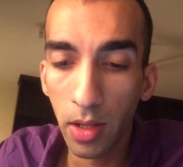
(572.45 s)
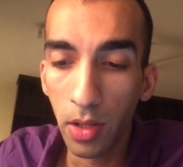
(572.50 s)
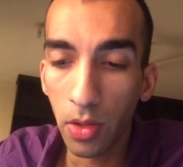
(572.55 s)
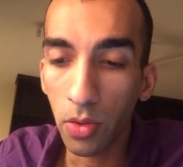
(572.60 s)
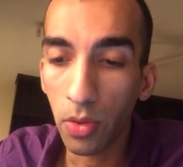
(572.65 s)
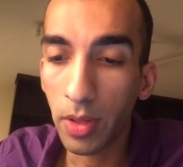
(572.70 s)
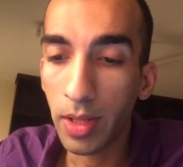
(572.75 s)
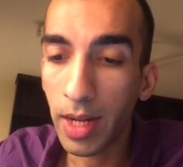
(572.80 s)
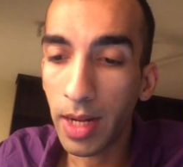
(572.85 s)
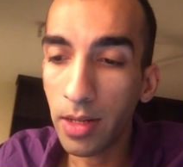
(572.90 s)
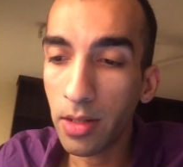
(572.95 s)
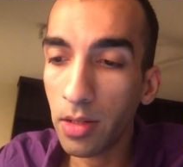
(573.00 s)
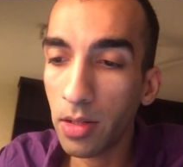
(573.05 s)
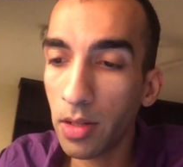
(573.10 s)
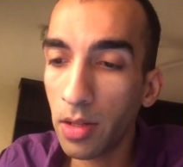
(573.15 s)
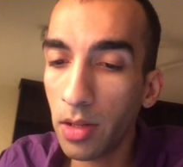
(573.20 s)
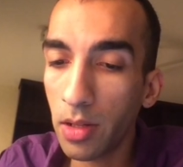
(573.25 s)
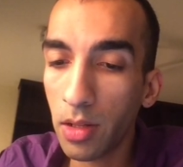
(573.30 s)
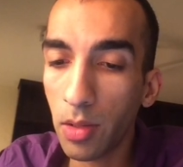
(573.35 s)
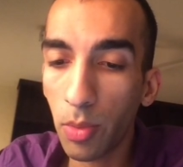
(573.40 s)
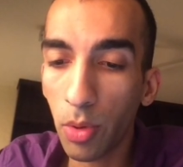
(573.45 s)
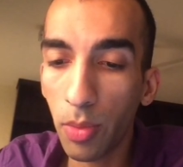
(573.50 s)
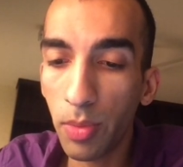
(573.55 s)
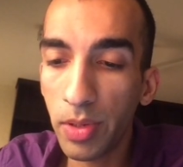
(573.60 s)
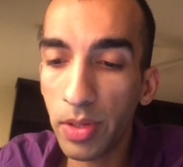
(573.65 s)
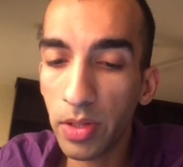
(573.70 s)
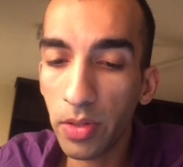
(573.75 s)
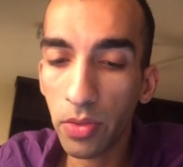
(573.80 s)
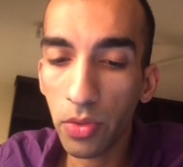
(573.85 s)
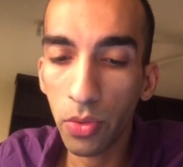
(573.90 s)
So that's the
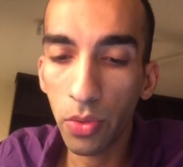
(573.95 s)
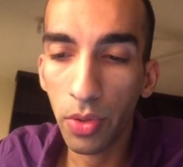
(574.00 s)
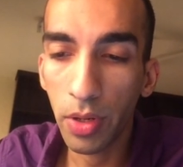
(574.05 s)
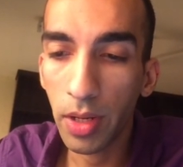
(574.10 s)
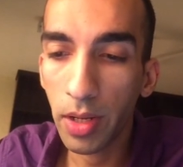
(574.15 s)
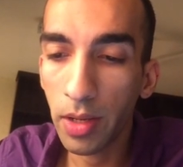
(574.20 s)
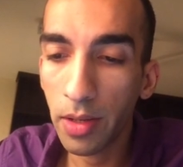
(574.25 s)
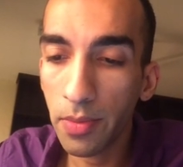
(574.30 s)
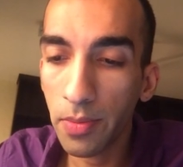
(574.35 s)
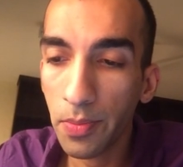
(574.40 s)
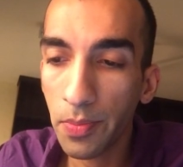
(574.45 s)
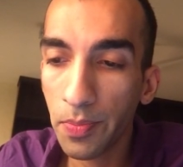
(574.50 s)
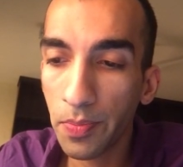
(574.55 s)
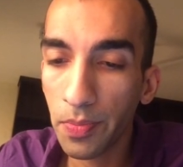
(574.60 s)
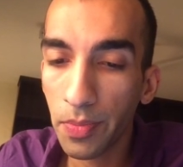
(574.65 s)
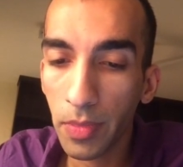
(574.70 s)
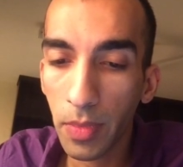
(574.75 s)
probability of scoring a